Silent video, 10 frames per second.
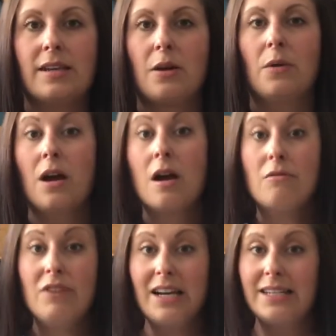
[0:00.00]
So
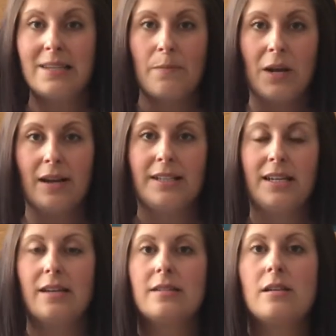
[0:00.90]
really simple
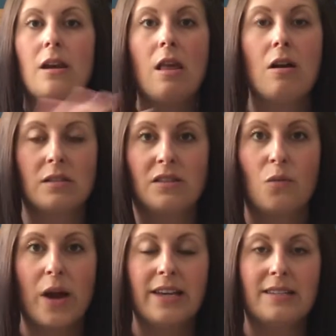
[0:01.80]
ideas, lots
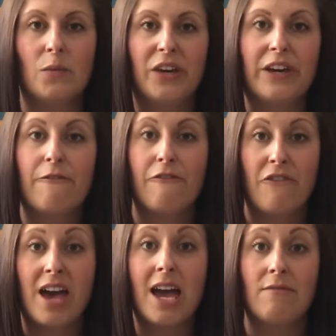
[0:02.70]
of ways that we can
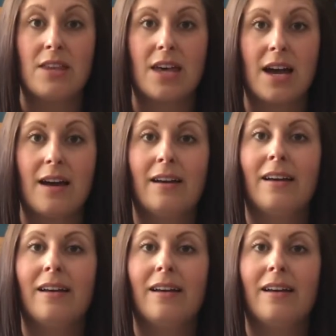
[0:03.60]
vary that